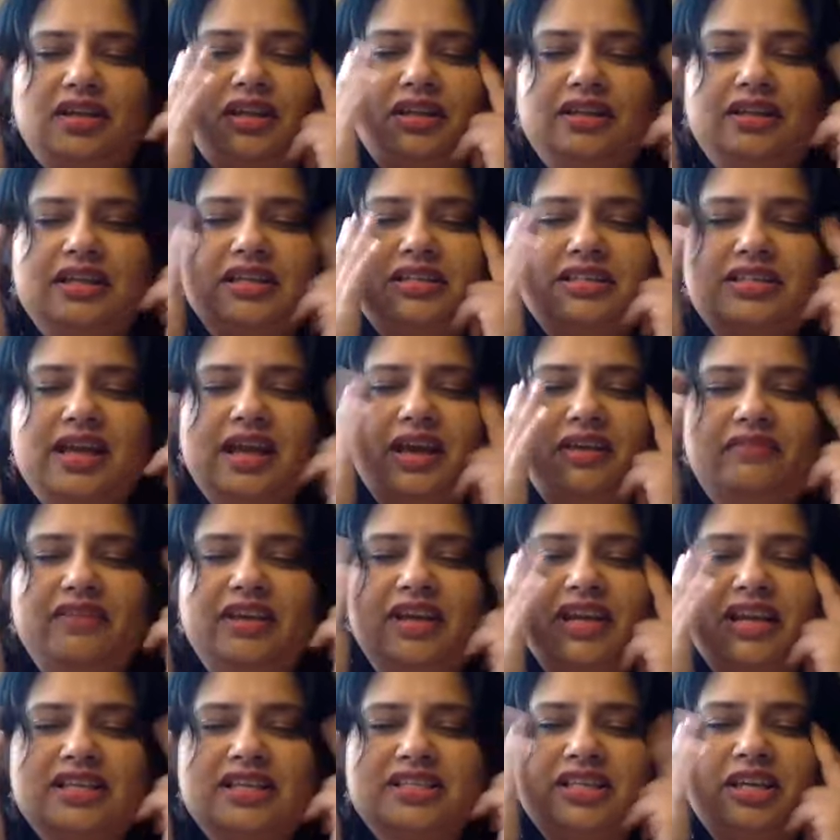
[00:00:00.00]
This
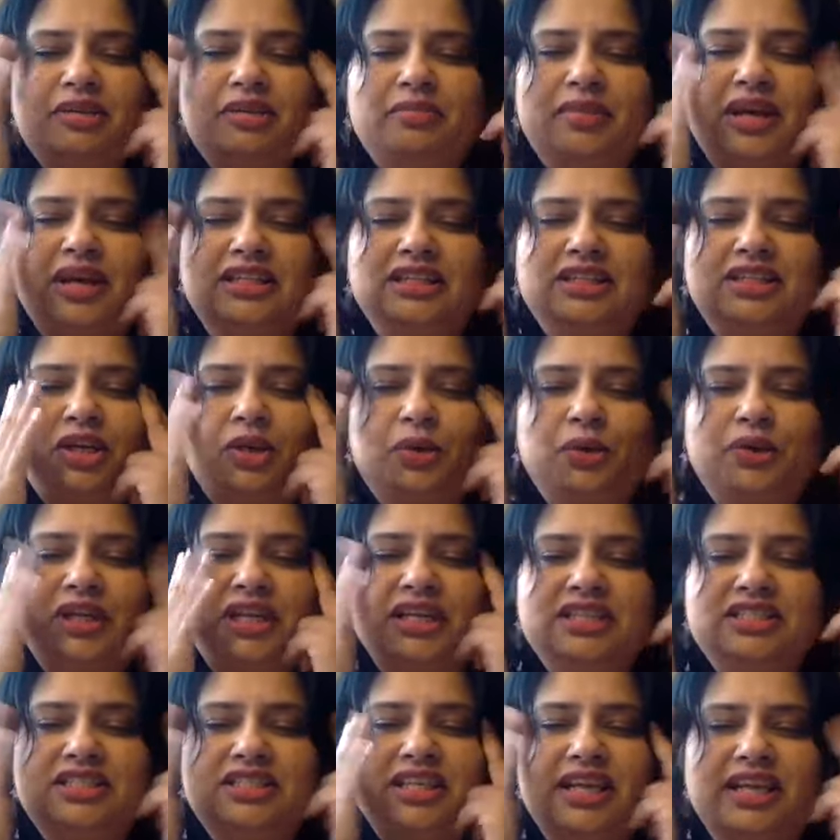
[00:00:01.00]
heaviness in my throat
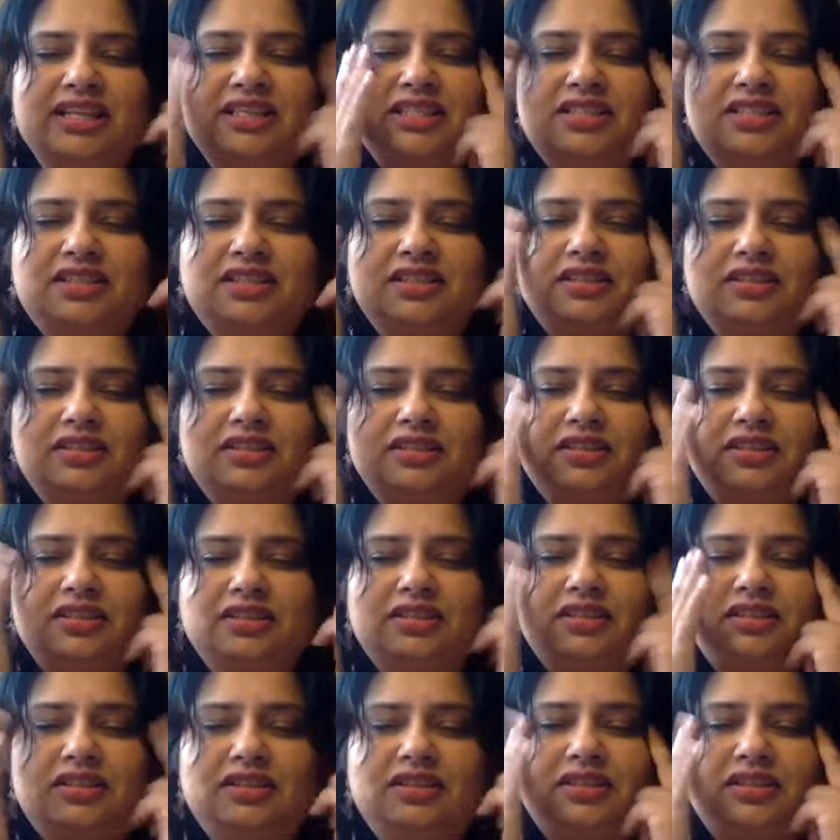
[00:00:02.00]
and chest.
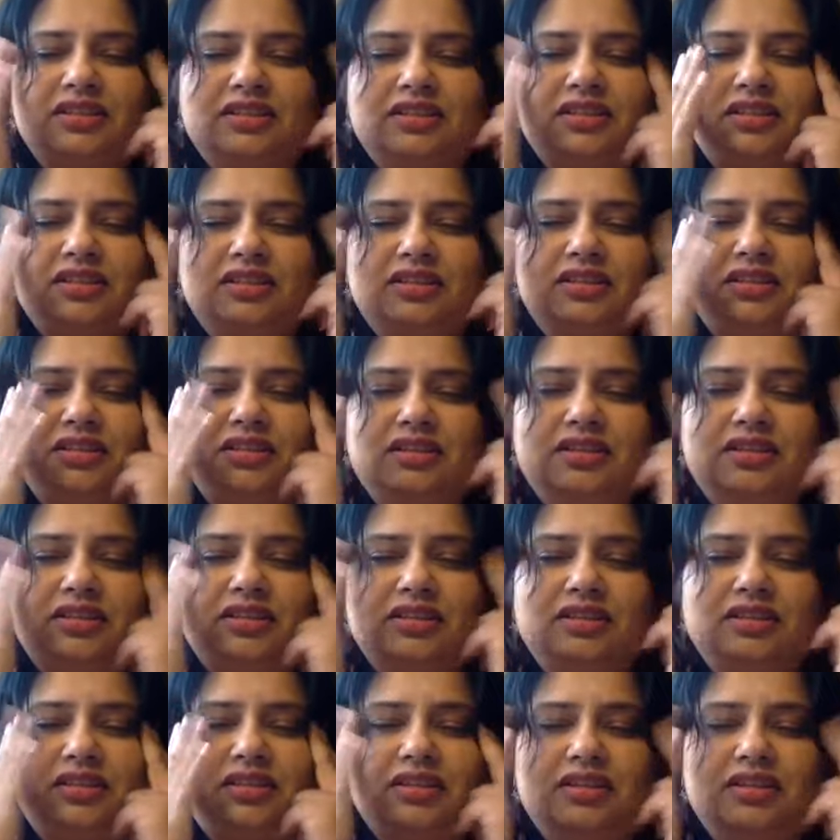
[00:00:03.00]
This heaviness in my